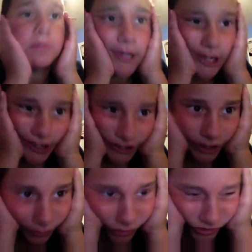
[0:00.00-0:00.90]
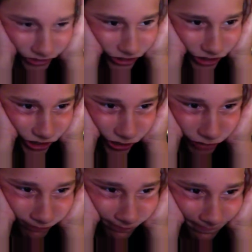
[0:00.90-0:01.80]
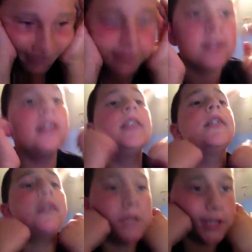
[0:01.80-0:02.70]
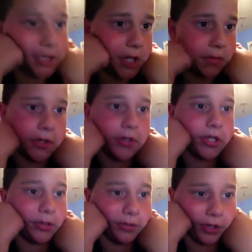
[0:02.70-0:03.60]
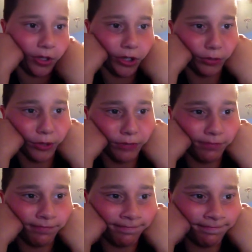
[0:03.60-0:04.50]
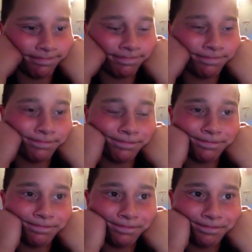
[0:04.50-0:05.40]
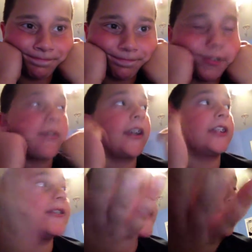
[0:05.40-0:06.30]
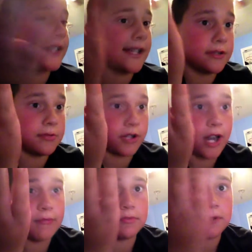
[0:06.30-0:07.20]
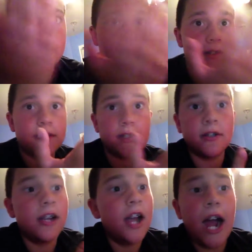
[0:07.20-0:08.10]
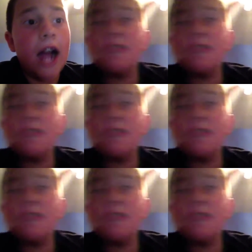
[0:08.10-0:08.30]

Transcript: by the end of this year, I might stop YouTube for a little bit. But if I do get 10 subscribers by the end of this year, I